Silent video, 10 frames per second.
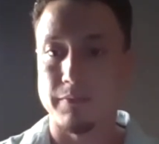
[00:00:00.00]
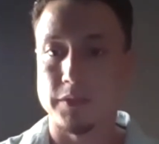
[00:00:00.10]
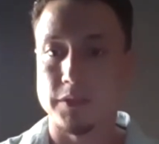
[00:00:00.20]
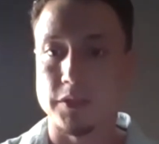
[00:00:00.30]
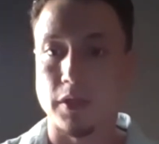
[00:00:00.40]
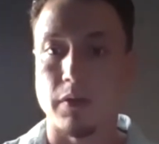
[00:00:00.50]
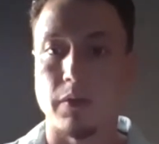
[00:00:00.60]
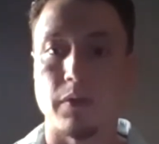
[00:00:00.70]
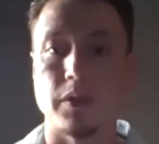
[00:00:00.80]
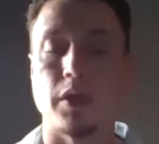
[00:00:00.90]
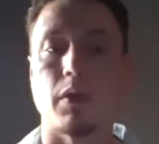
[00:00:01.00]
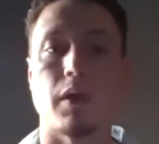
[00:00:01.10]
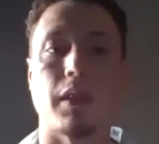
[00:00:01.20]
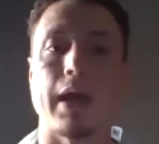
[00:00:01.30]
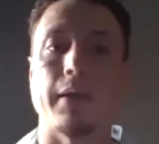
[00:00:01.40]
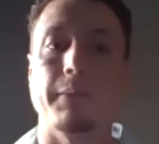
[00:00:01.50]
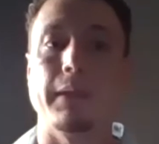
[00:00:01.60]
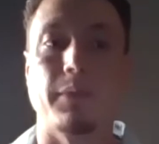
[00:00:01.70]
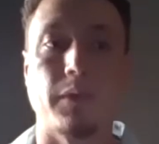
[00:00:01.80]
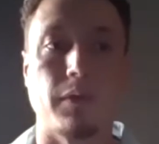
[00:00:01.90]
So, a lot of
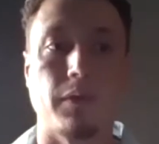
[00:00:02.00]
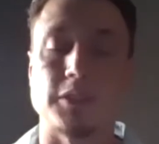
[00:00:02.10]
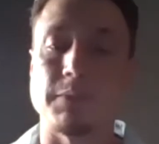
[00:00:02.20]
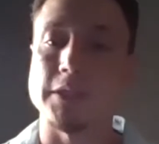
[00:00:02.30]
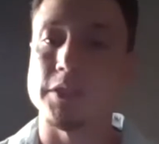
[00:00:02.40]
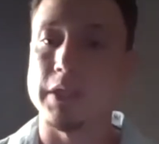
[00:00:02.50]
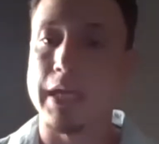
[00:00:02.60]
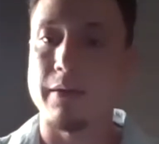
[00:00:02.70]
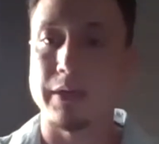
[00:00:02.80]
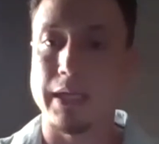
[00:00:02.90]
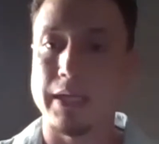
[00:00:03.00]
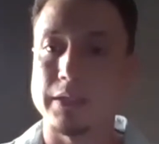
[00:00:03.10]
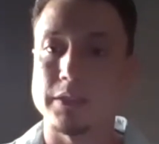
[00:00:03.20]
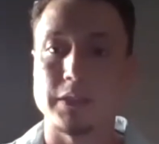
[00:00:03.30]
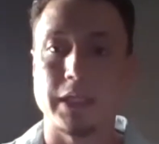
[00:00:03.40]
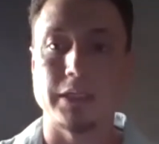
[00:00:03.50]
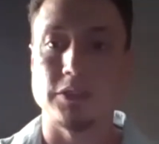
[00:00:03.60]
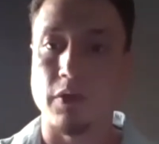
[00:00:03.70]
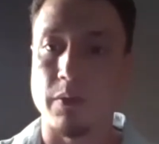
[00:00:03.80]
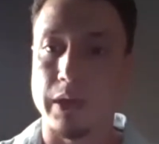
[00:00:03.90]
people, especially nowadays, kids
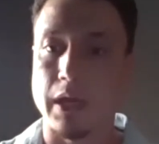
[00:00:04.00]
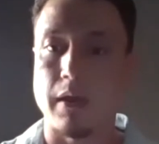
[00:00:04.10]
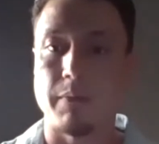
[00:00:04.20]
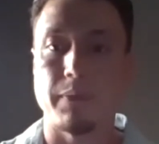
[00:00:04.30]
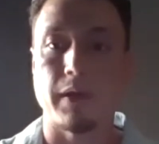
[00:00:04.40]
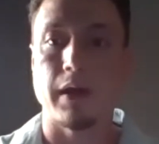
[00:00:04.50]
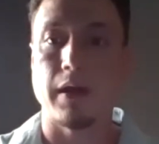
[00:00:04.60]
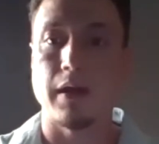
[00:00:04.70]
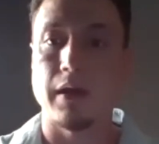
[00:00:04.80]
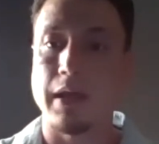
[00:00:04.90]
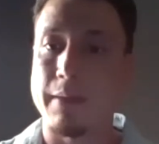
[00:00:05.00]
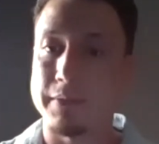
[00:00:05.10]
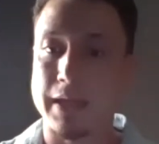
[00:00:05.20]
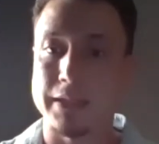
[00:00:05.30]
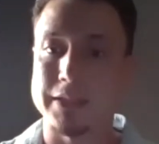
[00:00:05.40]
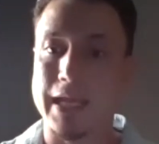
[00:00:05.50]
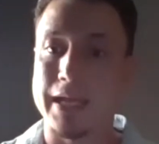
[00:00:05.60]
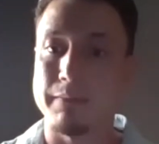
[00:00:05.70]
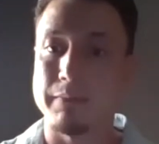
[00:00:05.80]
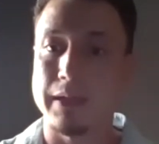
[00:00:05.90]
growing up, hepatitis A
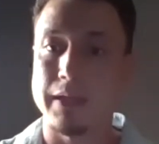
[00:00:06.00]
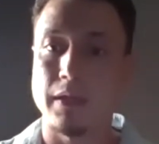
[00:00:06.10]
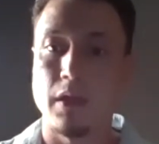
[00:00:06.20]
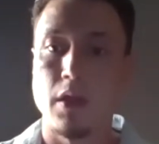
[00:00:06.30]
and B